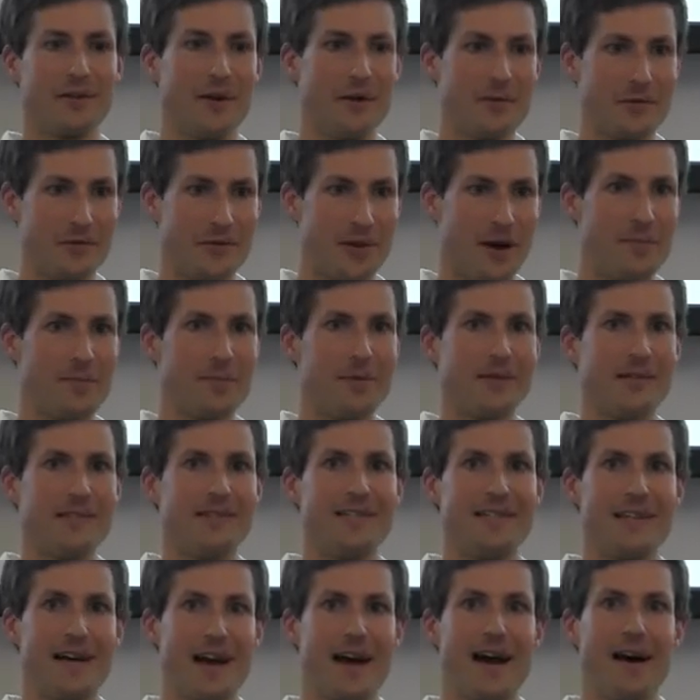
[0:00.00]
those companies
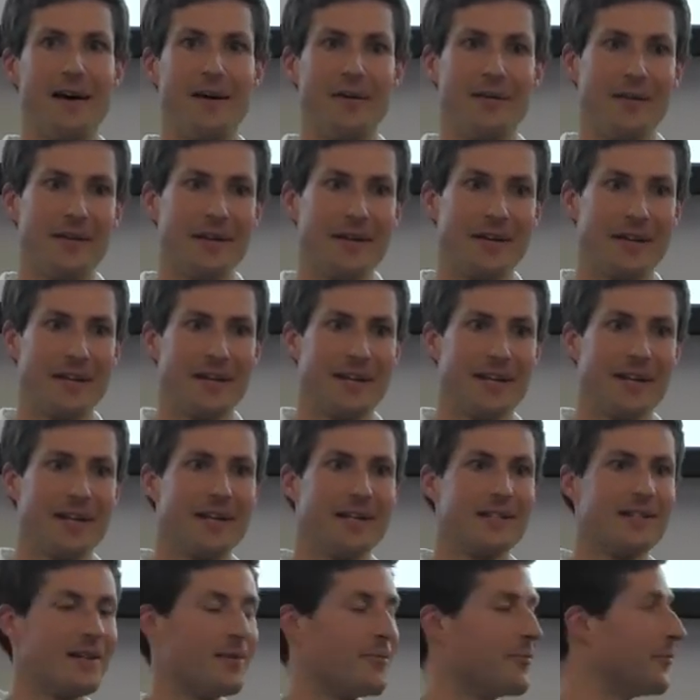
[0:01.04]
down
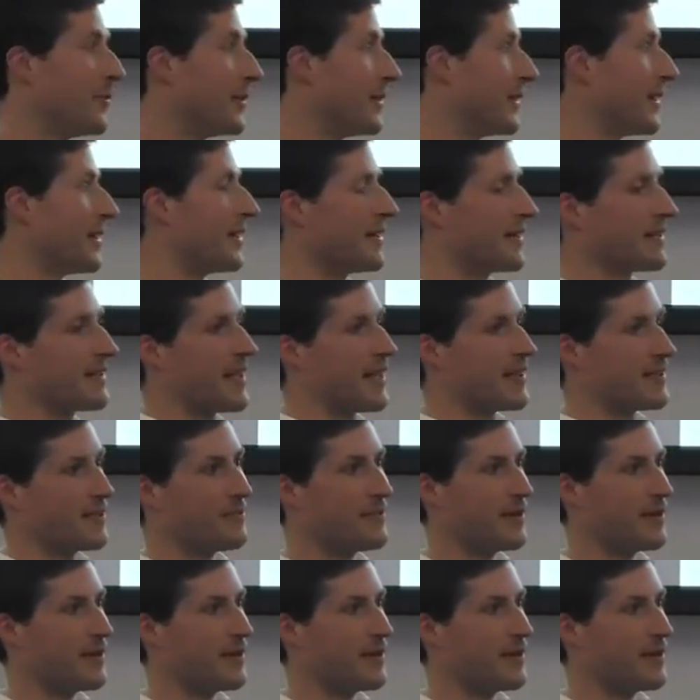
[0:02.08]
when Linux has a